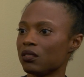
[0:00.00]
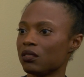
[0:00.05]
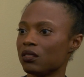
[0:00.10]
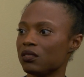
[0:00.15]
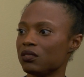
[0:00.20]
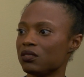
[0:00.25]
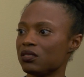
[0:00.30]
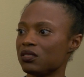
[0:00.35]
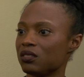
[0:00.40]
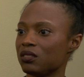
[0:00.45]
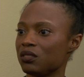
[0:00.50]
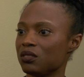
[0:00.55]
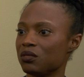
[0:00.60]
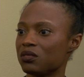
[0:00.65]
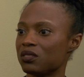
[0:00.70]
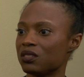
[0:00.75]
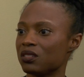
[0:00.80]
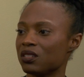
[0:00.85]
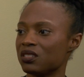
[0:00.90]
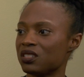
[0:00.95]
Then she
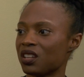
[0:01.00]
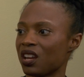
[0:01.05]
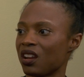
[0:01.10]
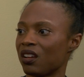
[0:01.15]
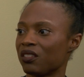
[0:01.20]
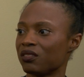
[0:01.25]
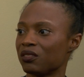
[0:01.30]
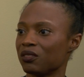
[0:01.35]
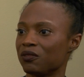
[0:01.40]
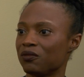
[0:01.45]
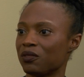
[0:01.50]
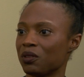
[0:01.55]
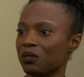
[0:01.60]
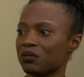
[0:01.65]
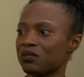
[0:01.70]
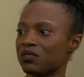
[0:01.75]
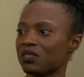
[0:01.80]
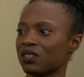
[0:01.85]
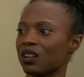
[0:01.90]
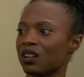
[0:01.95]
used it to tear out the
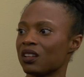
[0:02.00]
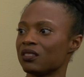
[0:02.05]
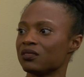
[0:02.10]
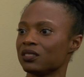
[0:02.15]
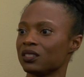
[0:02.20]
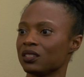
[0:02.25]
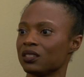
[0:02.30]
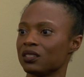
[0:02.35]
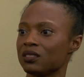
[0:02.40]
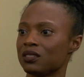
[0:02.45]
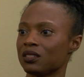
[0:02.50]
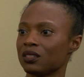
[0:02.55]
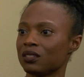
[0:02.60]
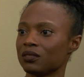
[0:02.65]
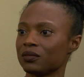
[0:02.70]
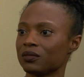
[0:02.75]
folds surrounding it.